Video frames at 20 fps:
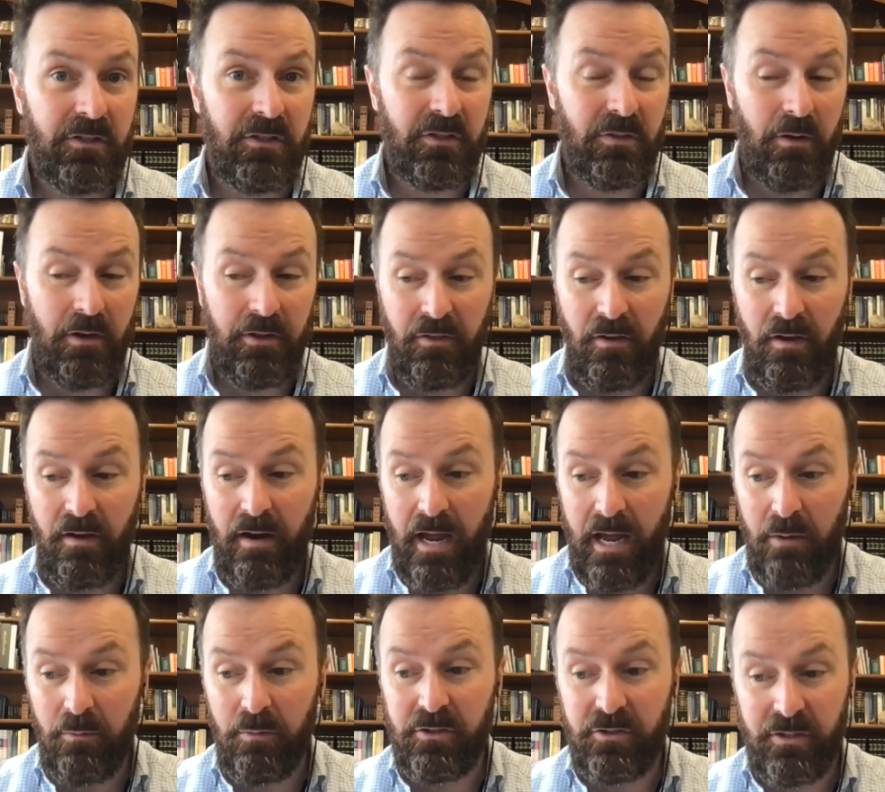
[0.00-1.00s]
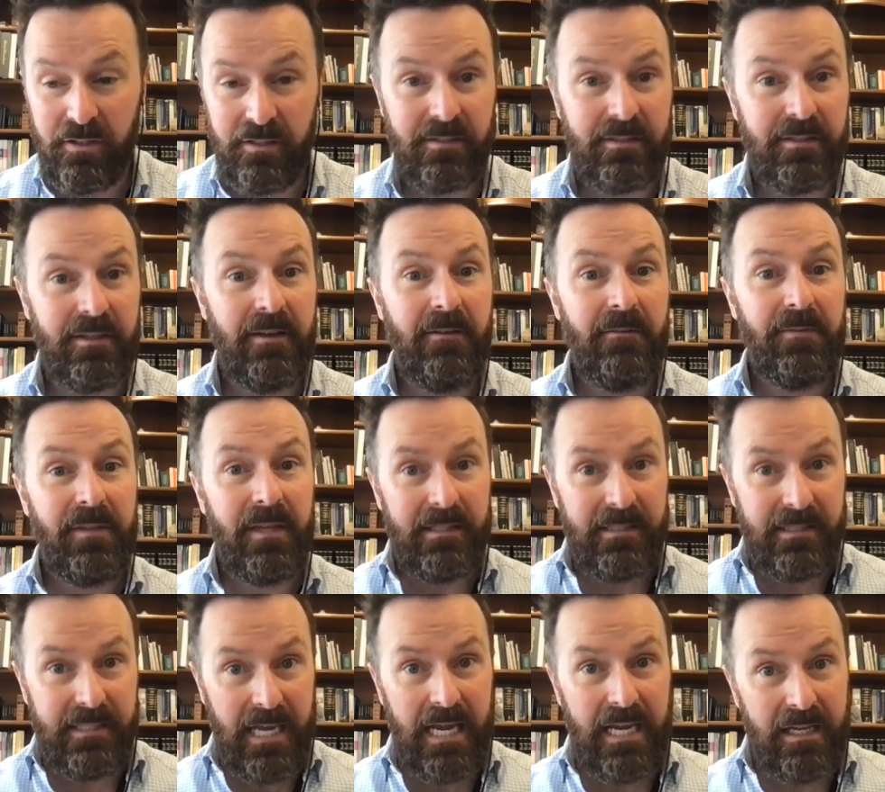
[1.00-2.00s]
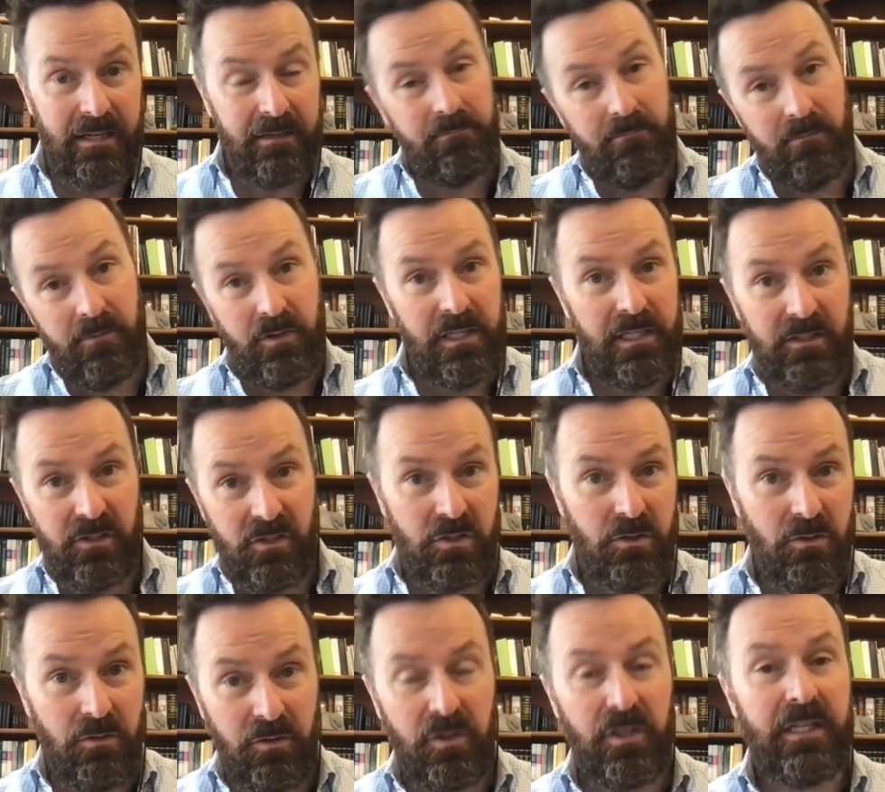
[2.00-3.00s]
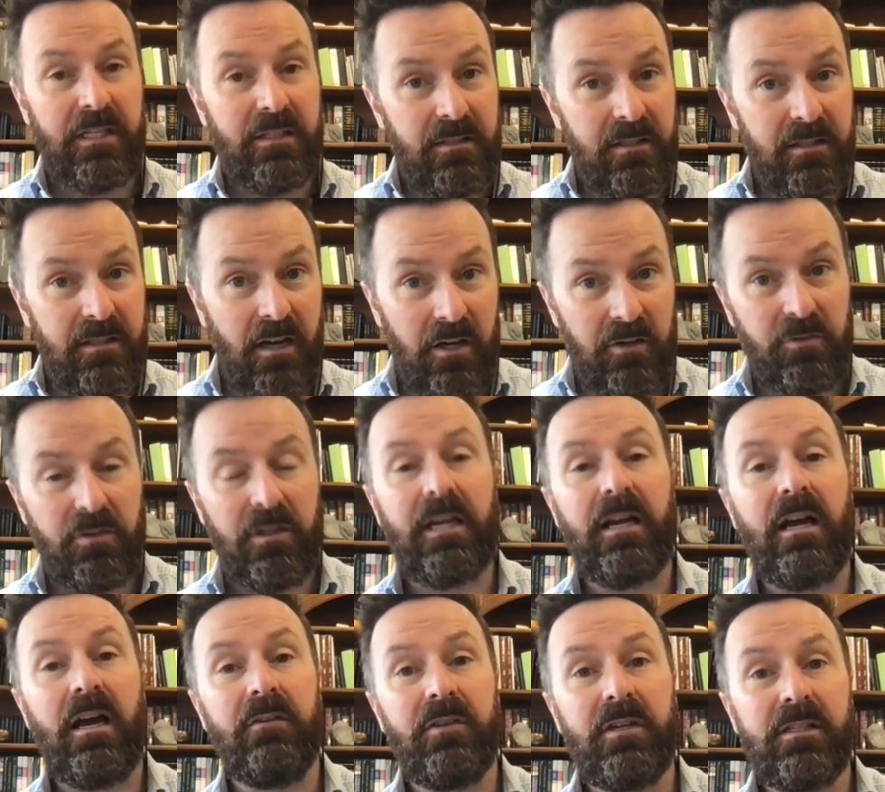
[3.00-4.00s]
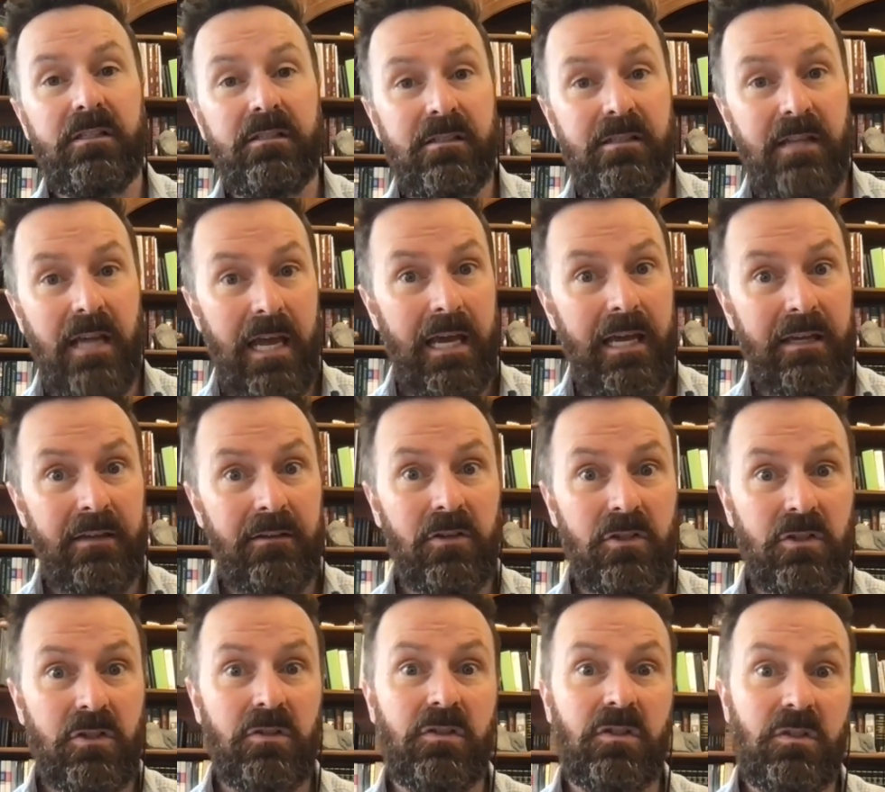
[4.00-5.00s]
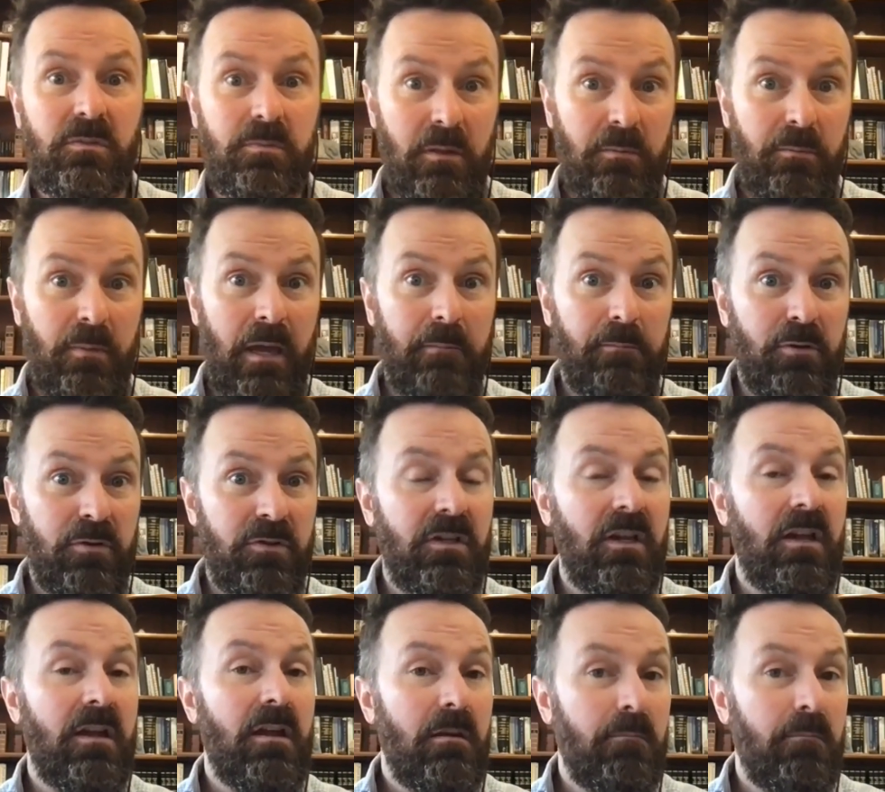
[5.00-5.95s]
And so I thought I would just take these two things, the Doctrine and Covenants and the Joseph Smith Papers,